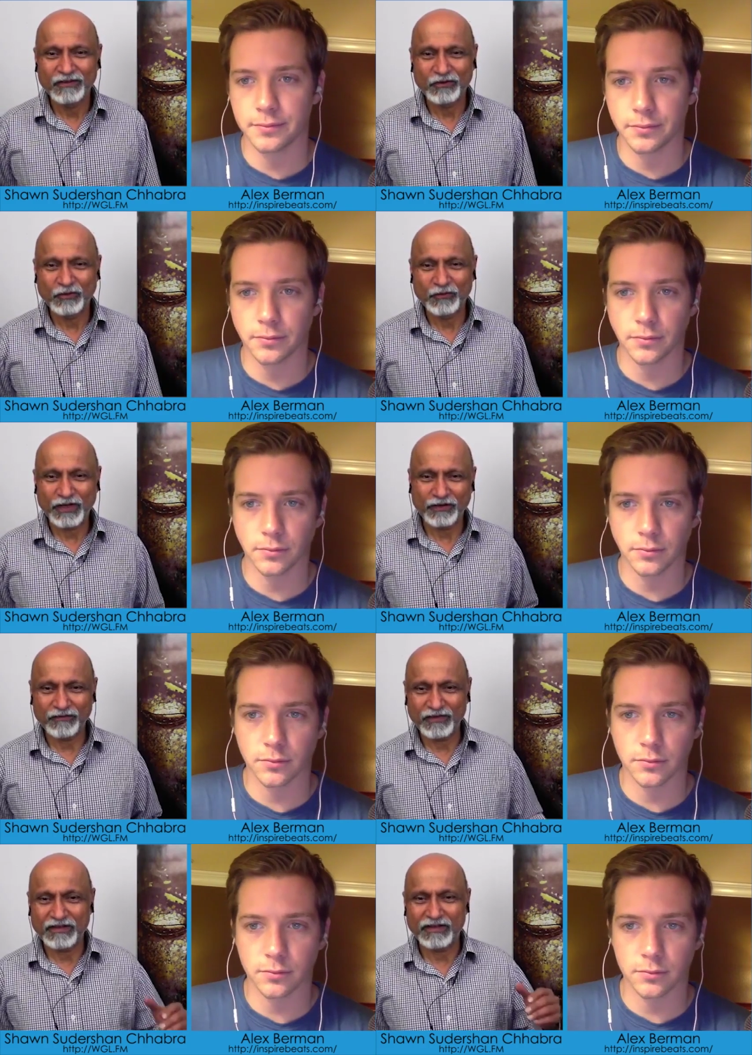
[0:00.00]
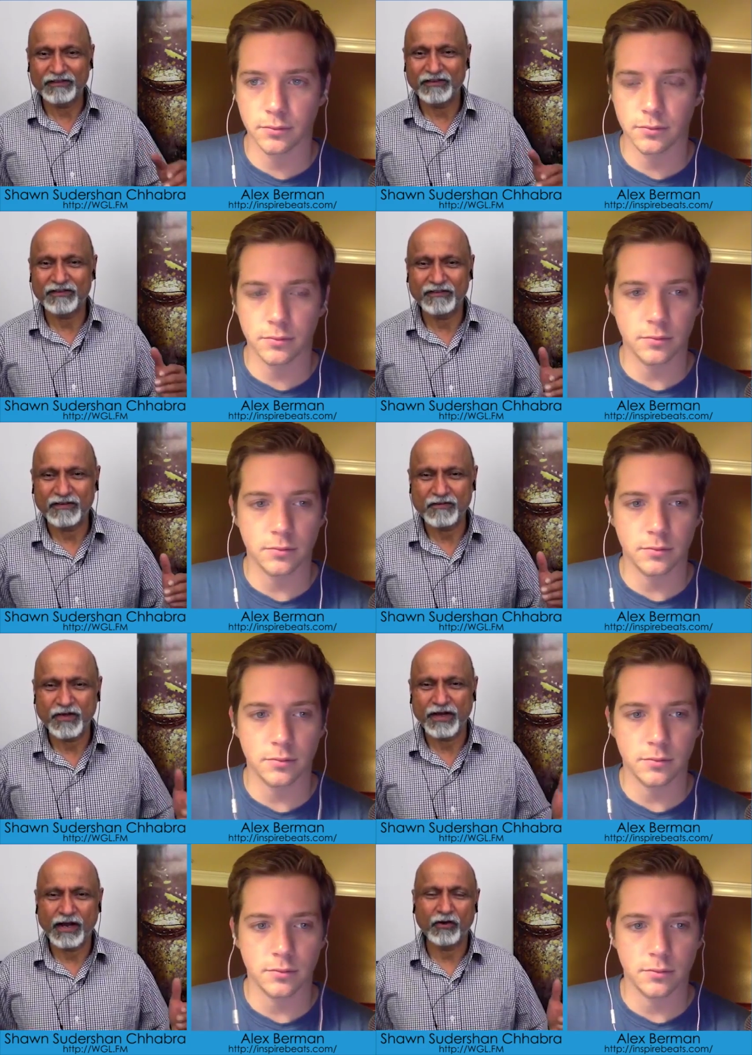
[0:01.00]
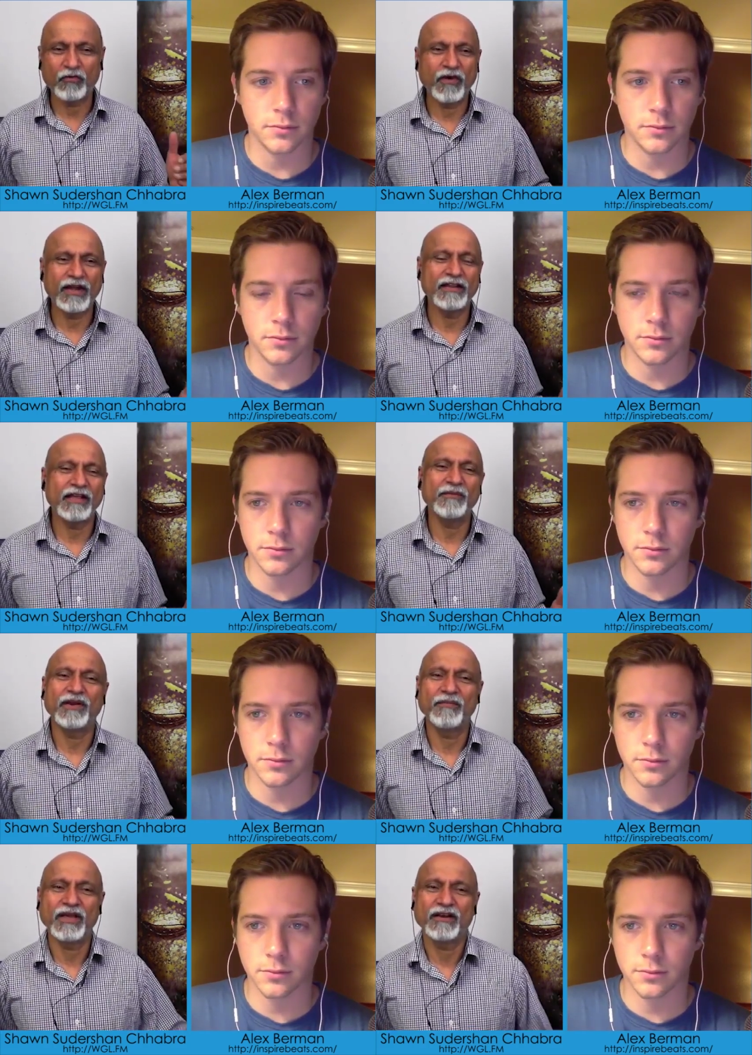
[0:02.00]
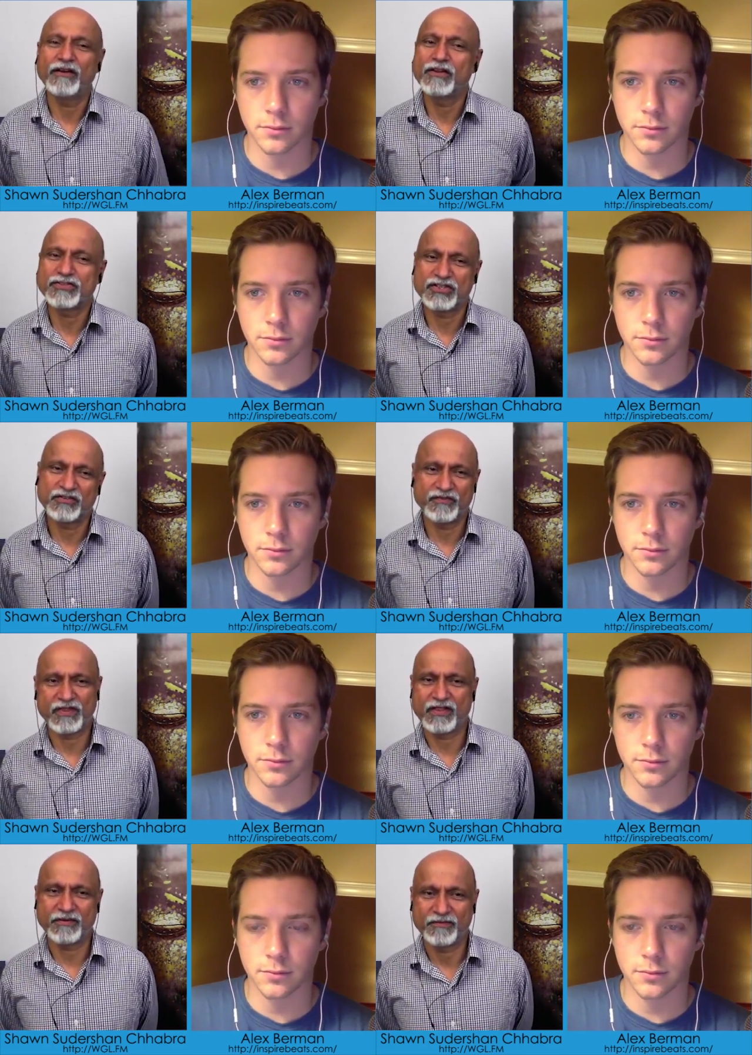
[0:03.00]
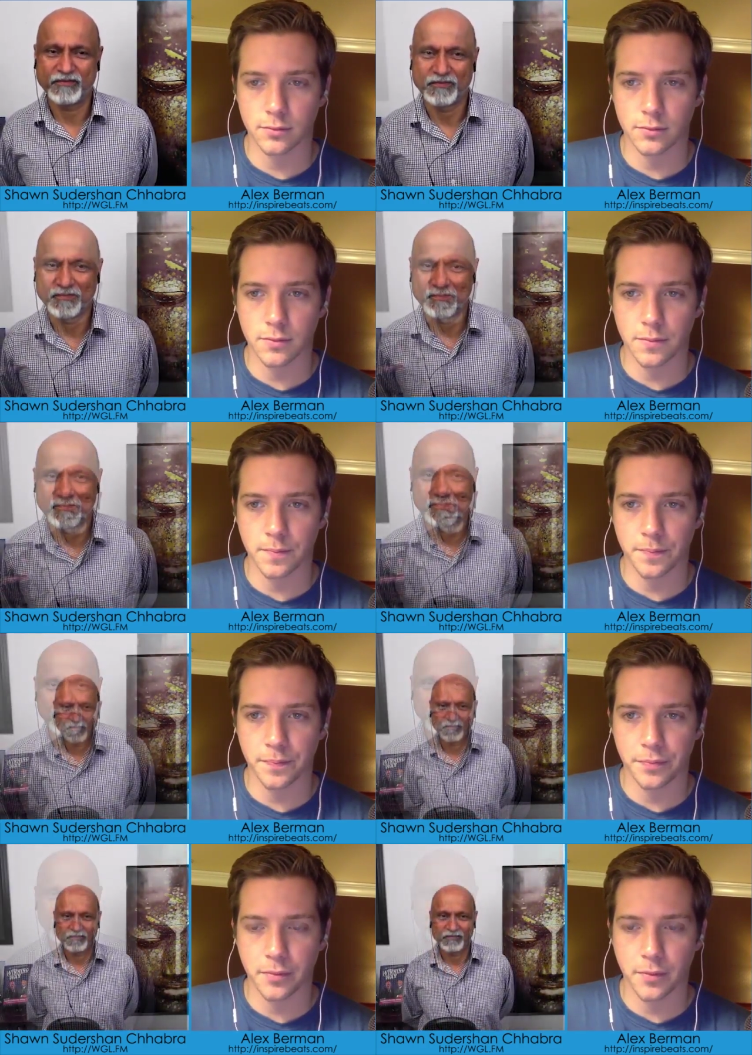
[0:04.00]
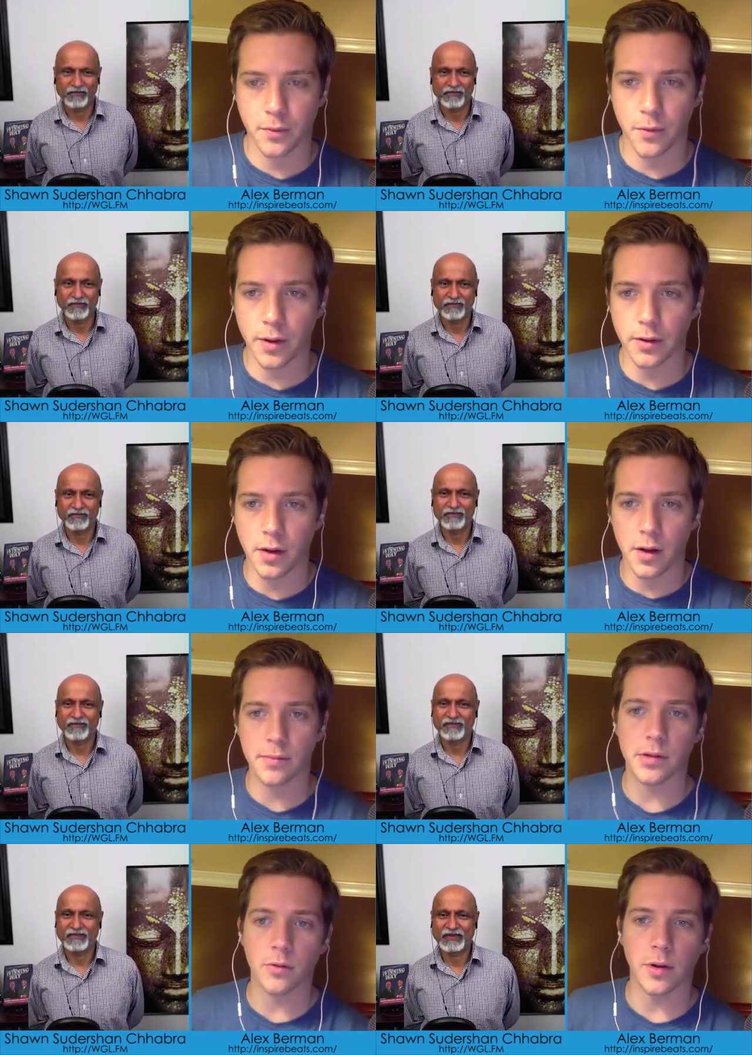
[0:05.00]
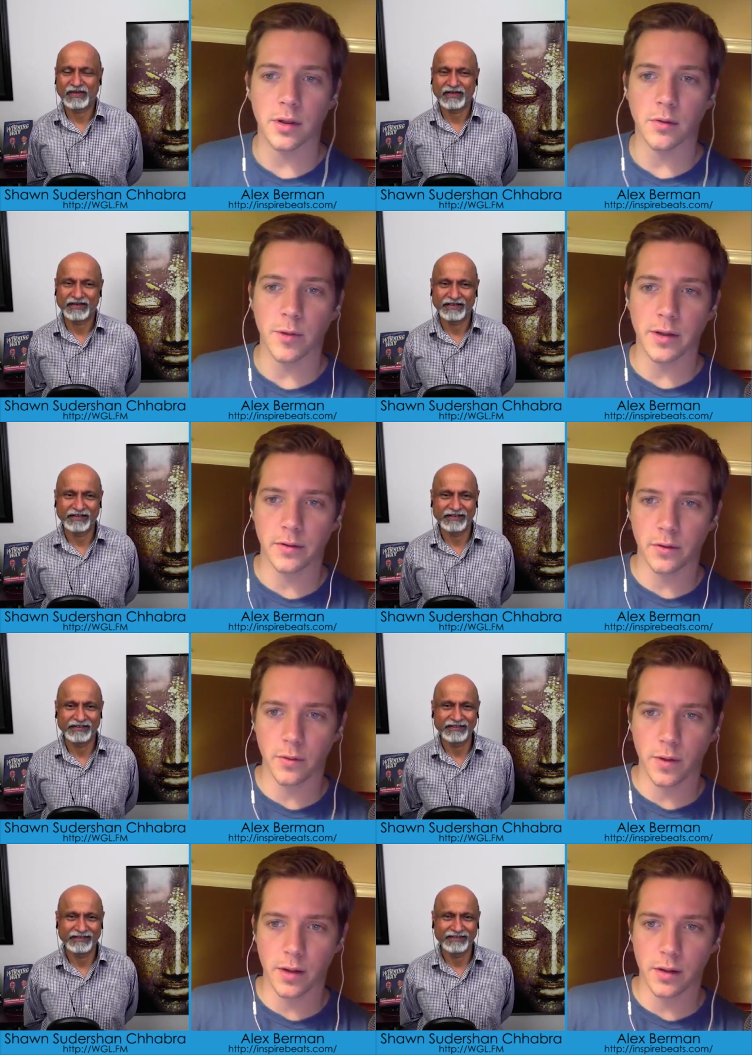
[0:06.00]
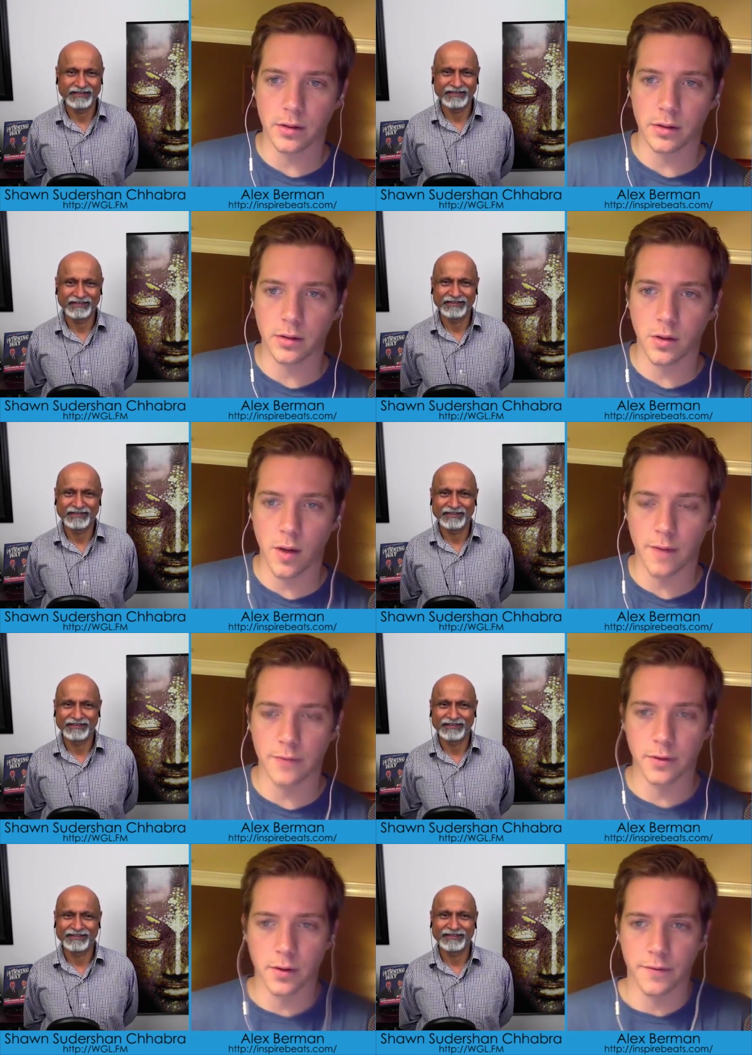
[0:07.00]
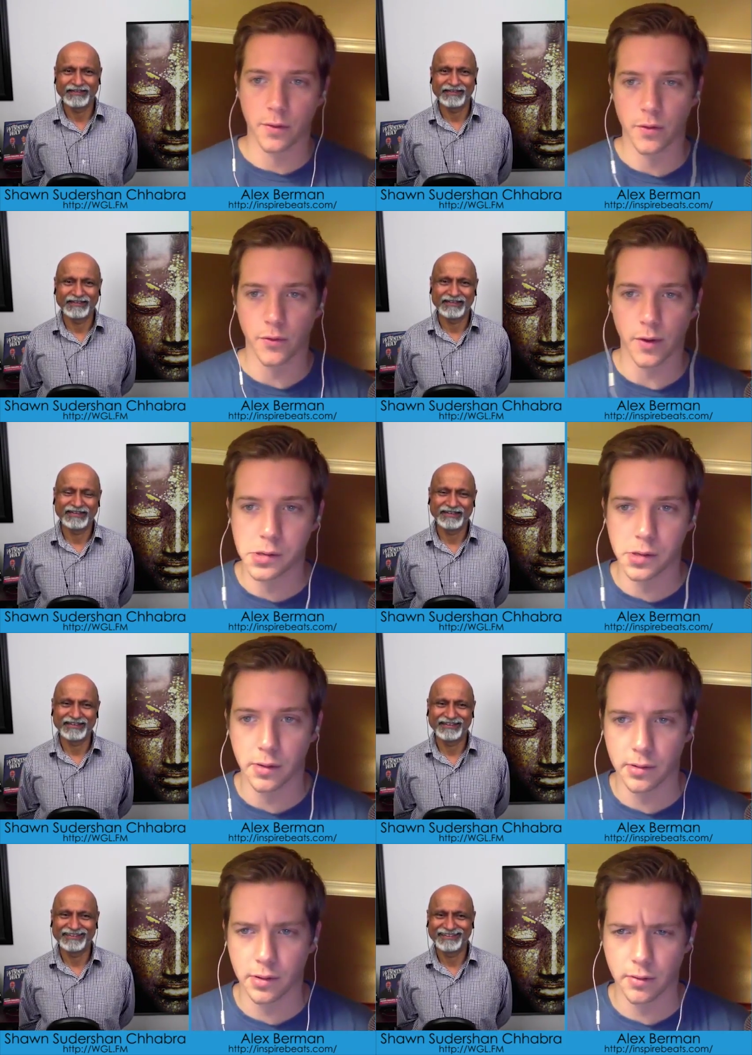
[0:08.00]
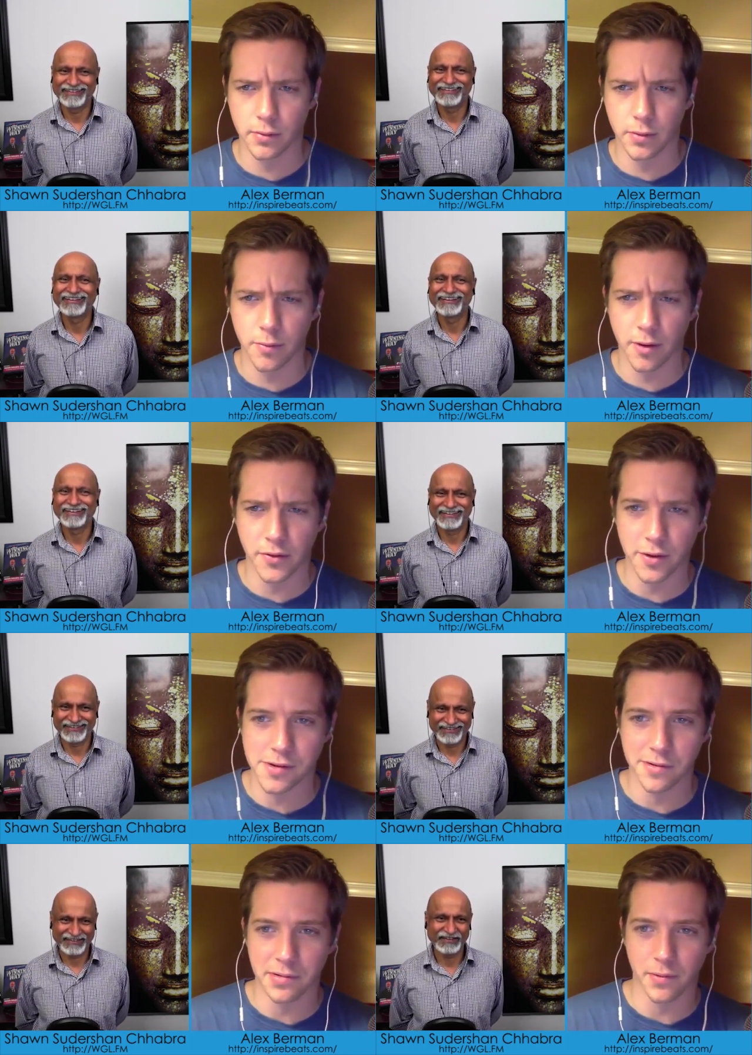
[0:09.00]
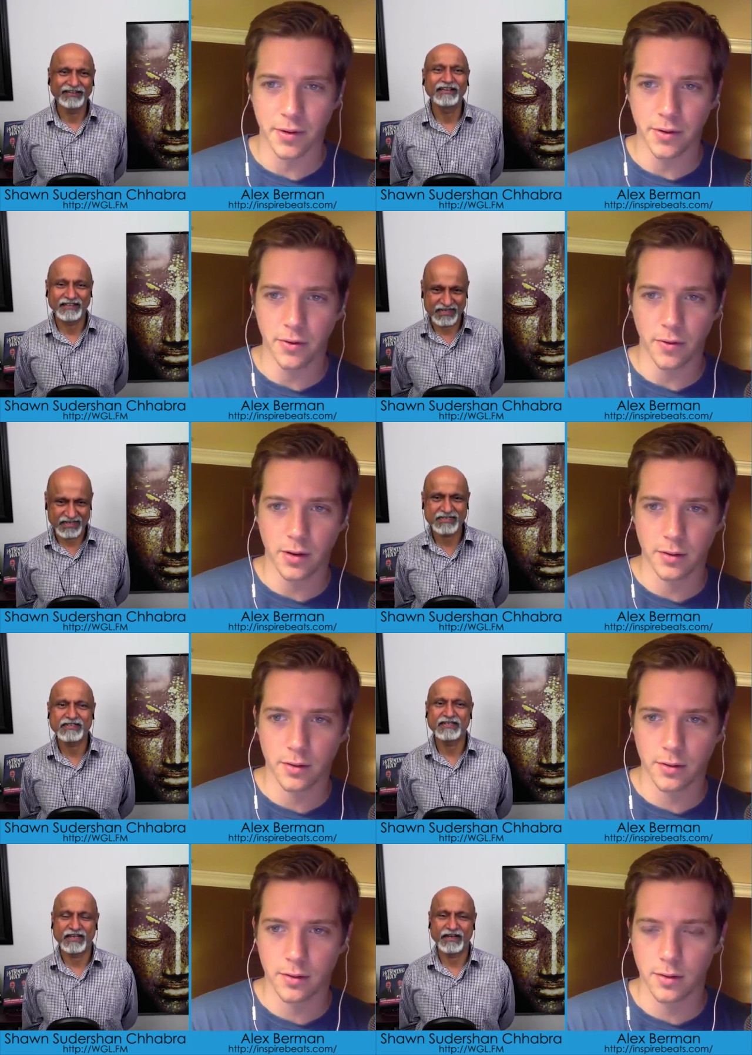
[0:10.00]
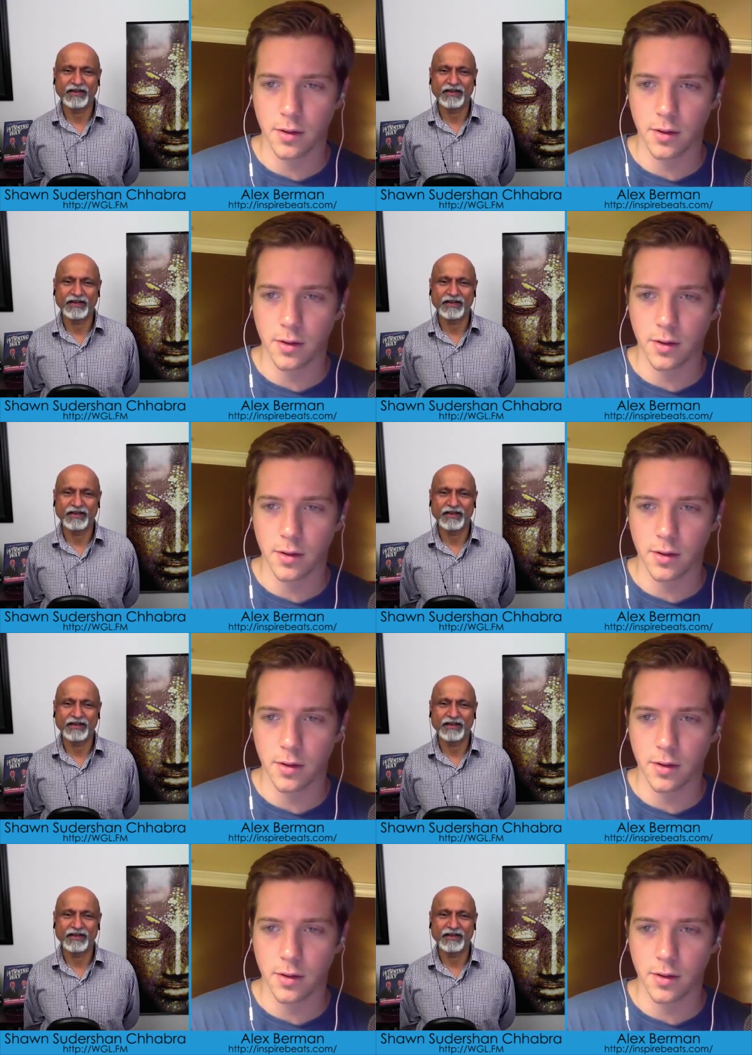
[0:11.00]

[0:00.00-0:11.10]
Speaker 1: so we it's, it's, it's very hard to find them and make a relationship with them.
Speaker 2: Right. Um, so one thing we could do is go after if there were trade shows. There they are probably trade shows for what you do, right? Yes. Yeah.